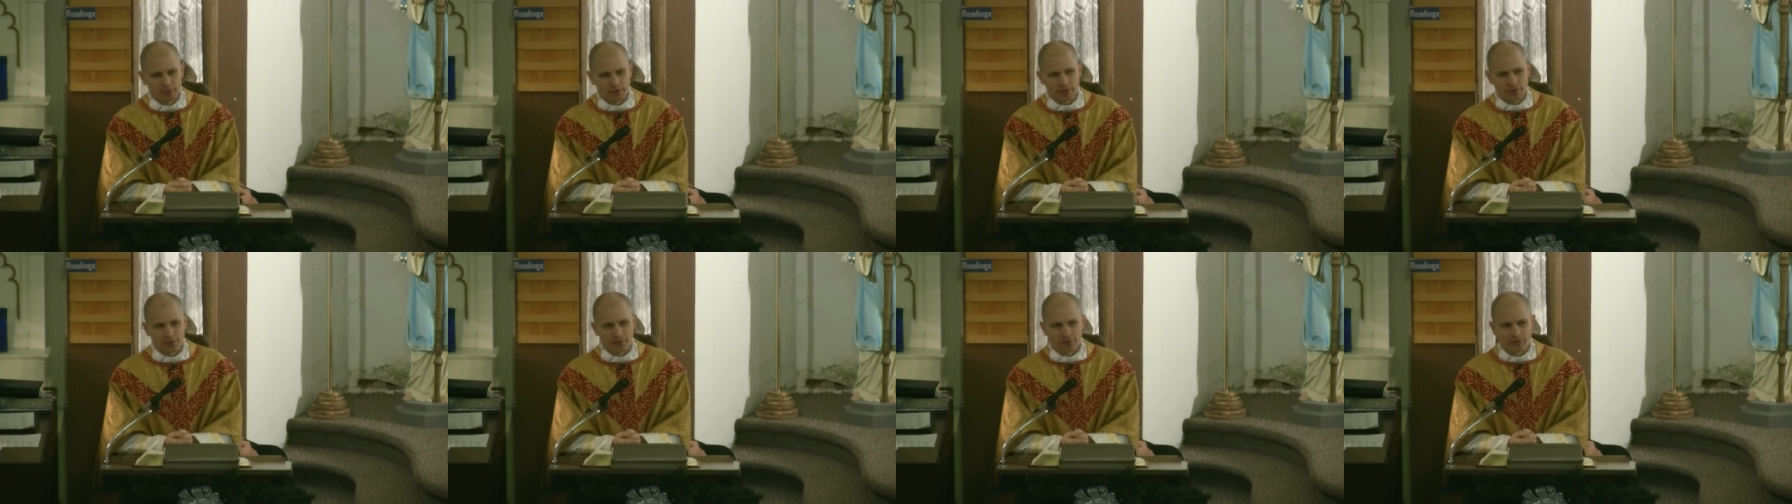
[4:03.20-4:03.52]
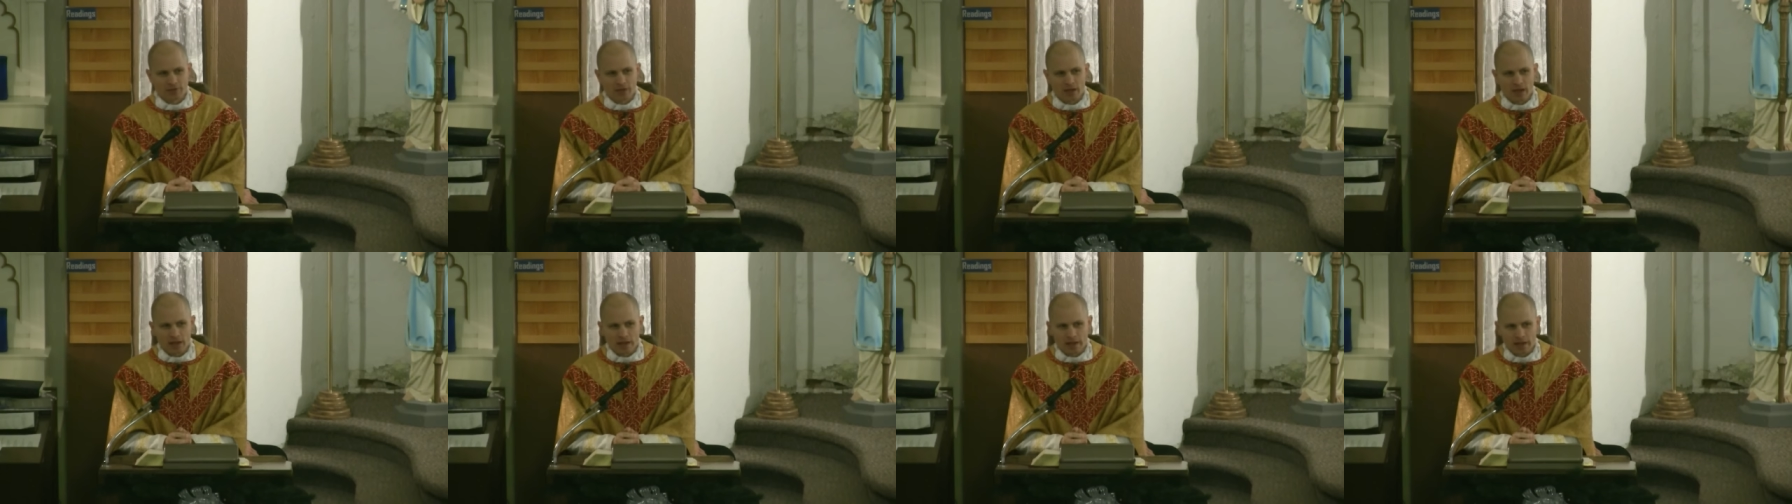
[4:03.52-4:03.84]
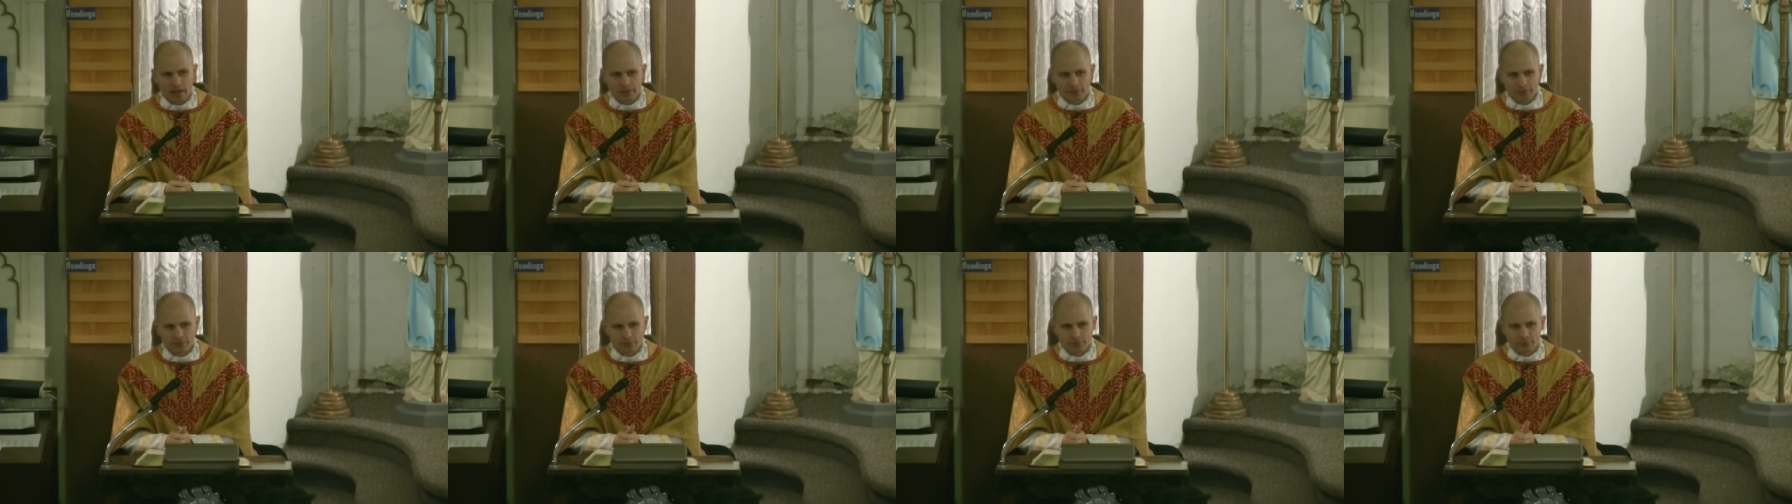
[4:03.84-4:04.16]
because God
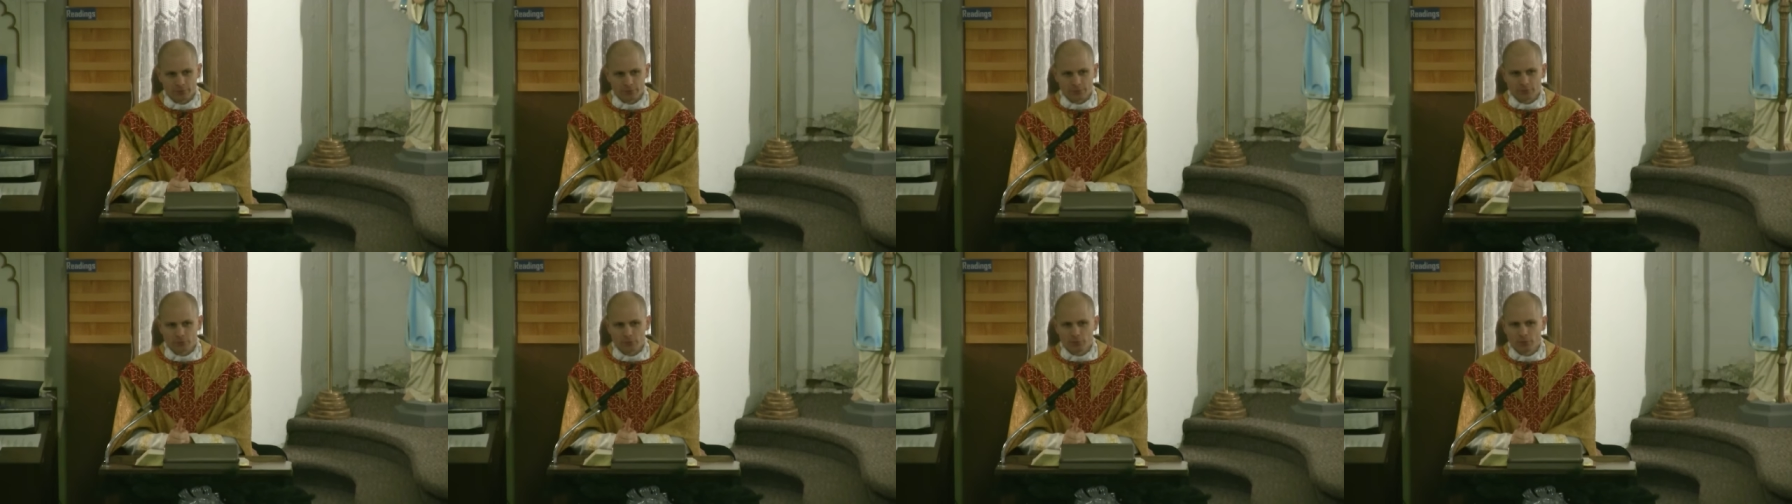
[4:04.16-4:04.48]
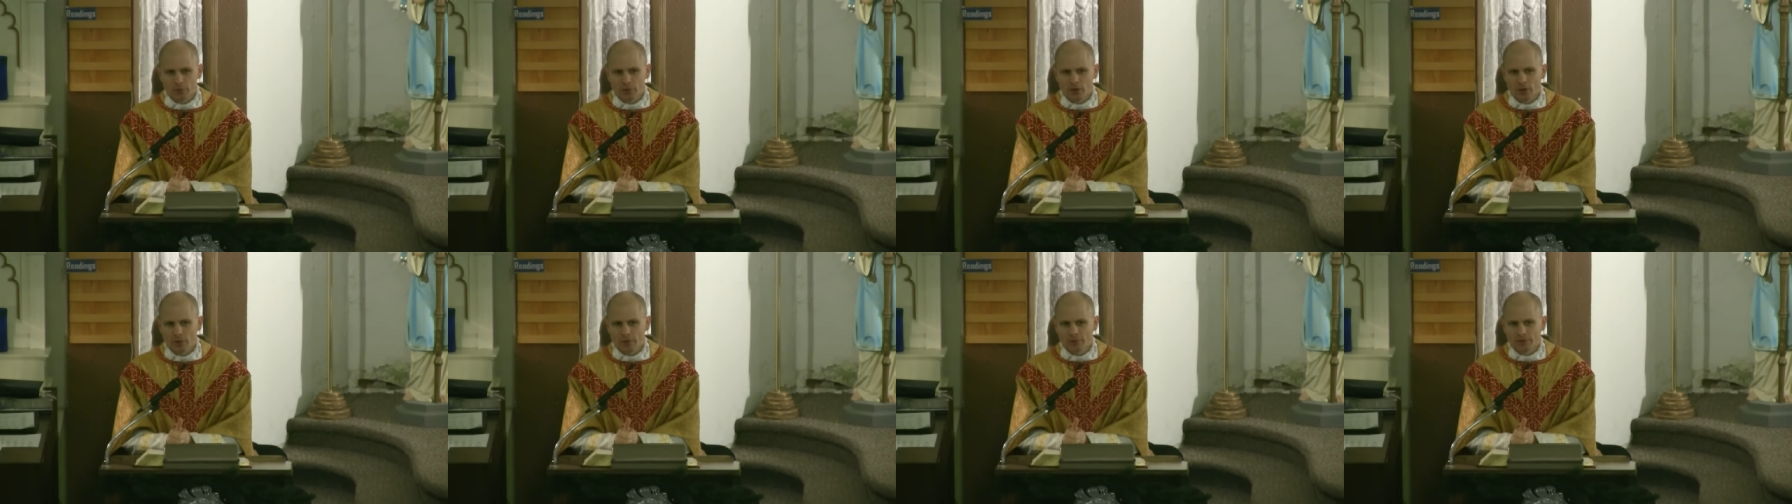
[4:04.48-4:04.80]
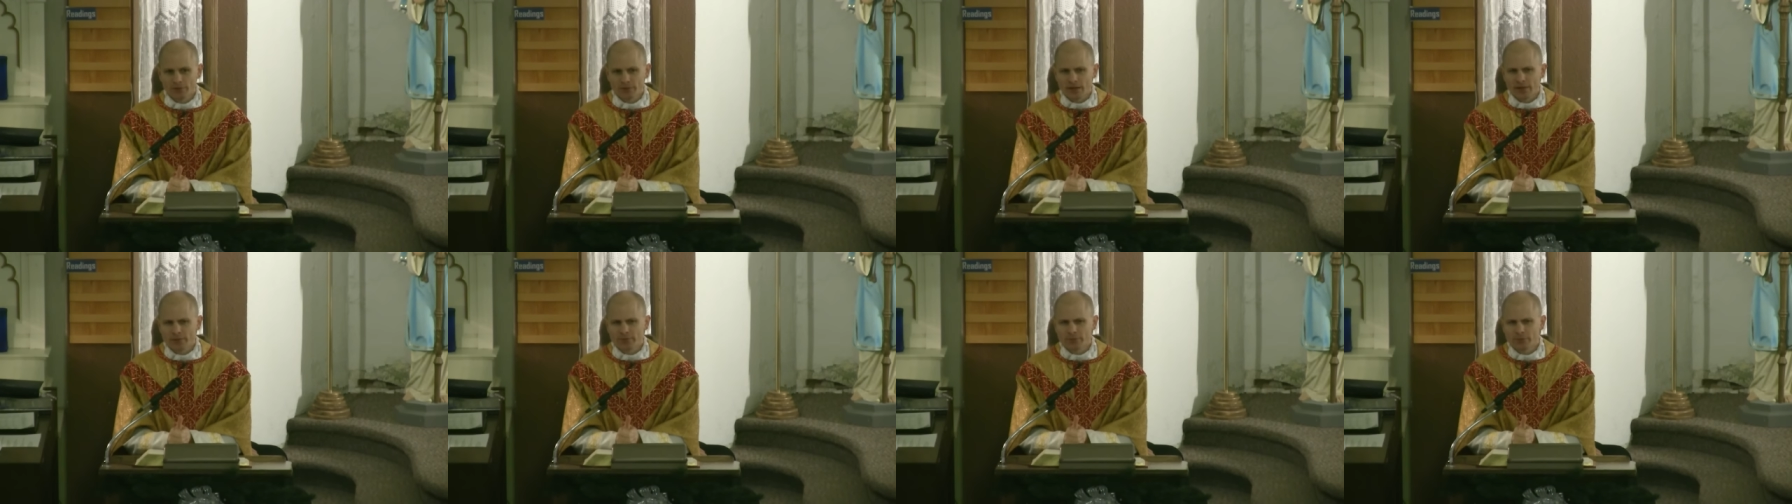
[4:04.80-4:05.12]
asks us to. We
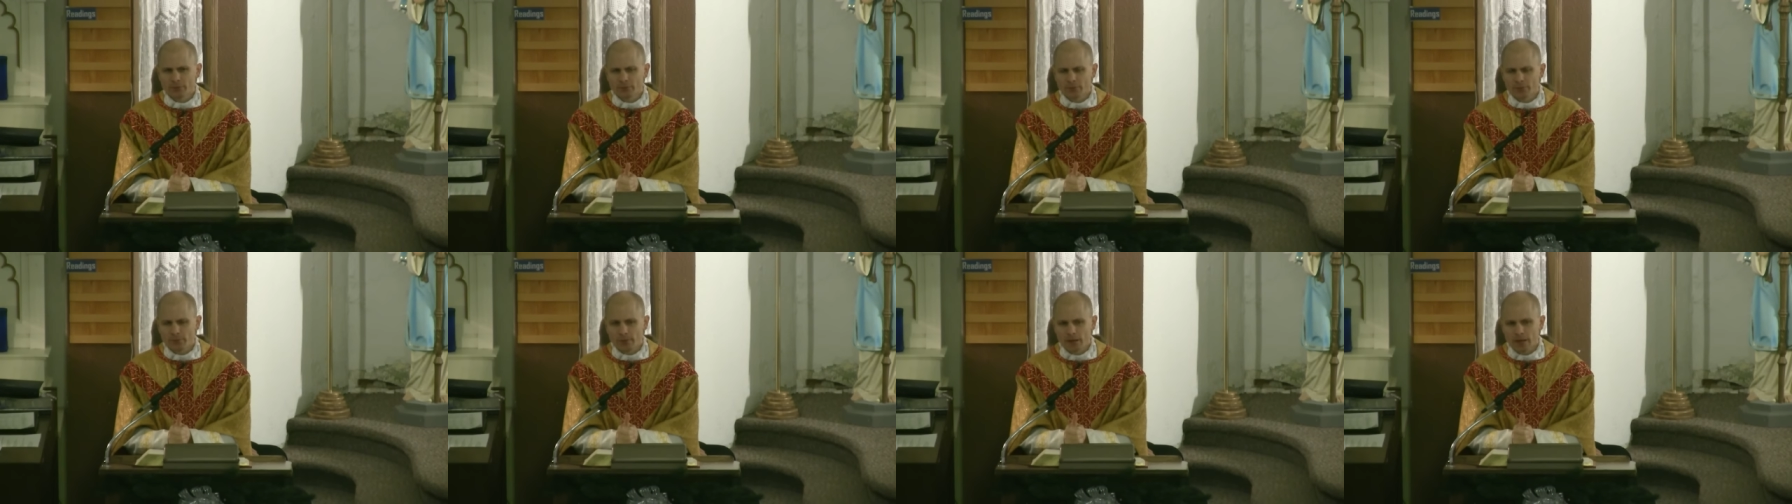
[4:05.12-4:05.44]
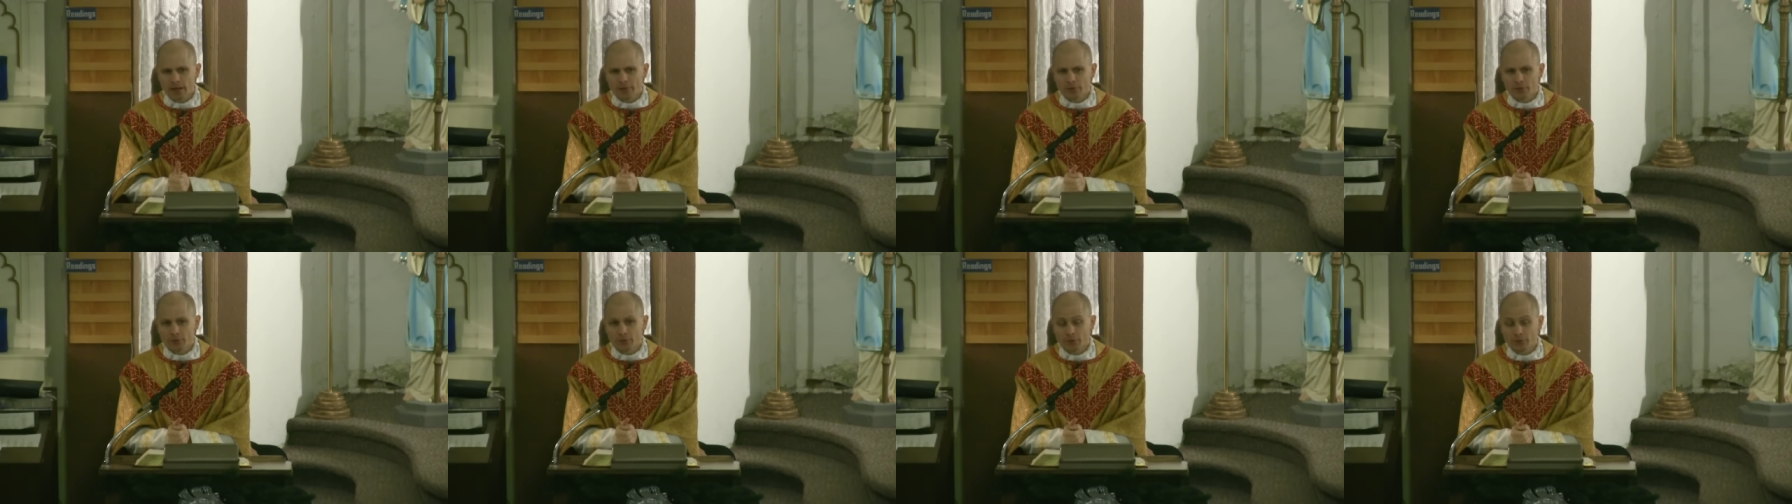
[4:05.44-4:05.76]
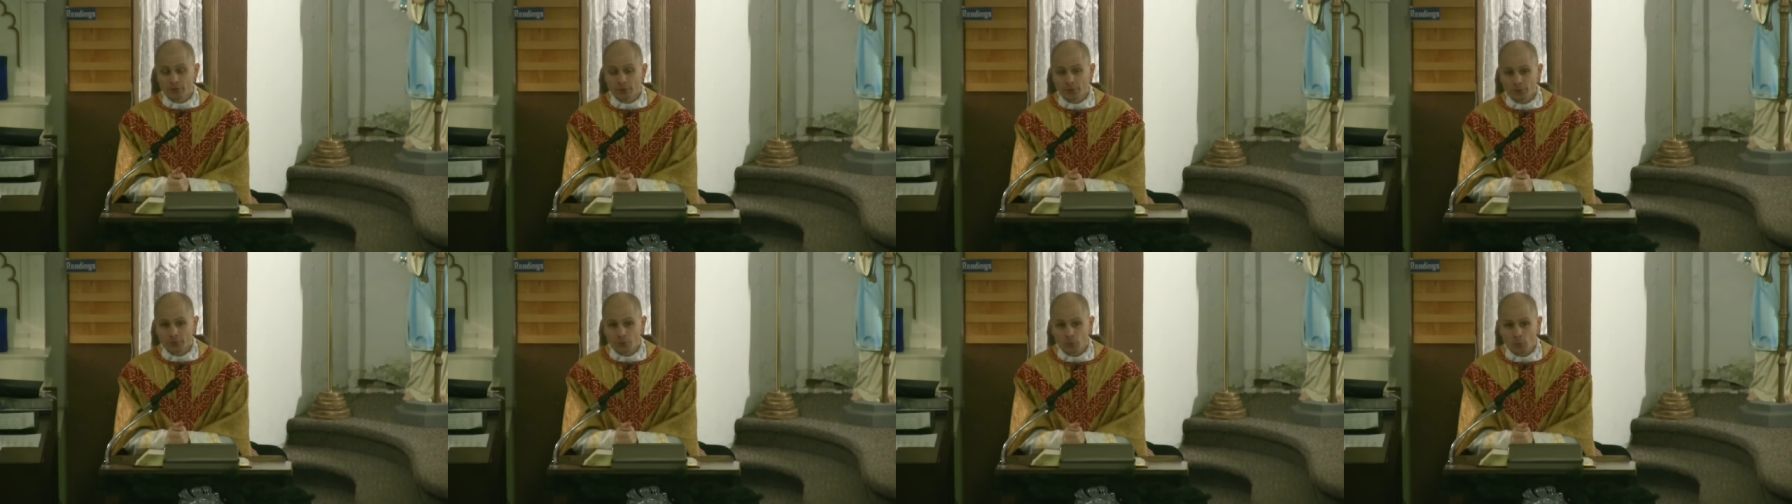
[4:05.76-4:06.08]
always have to remind
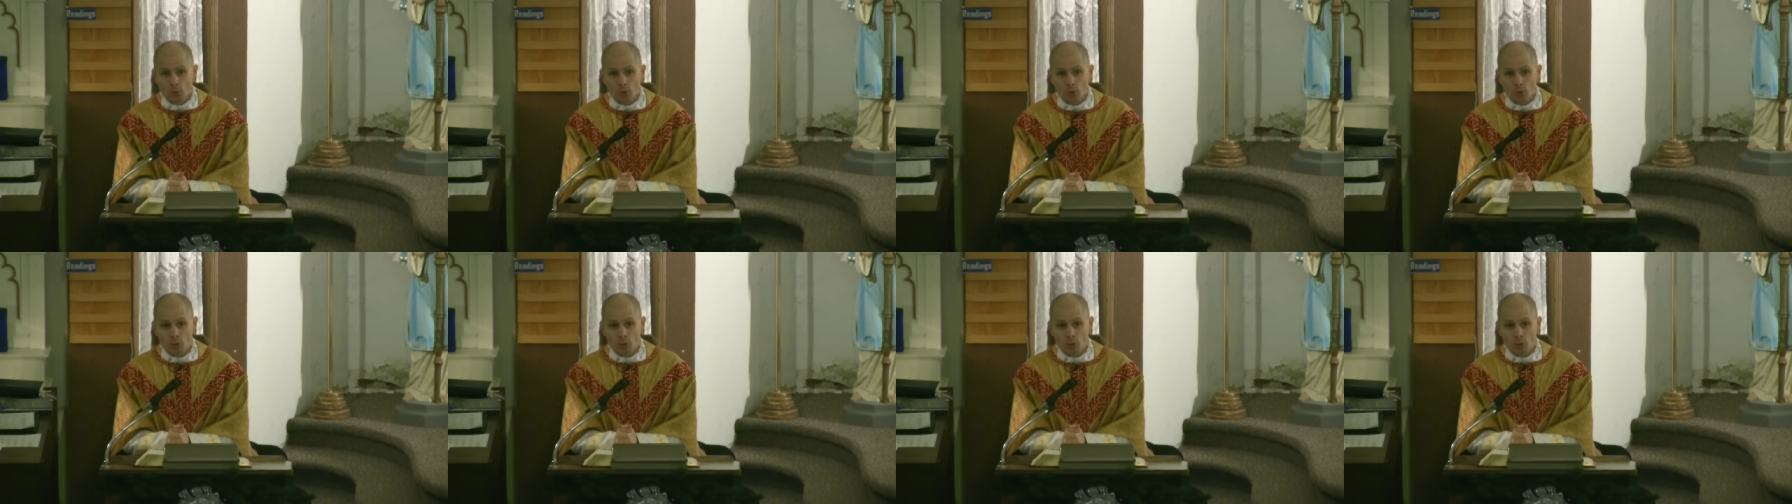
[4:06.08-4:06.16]
ourselves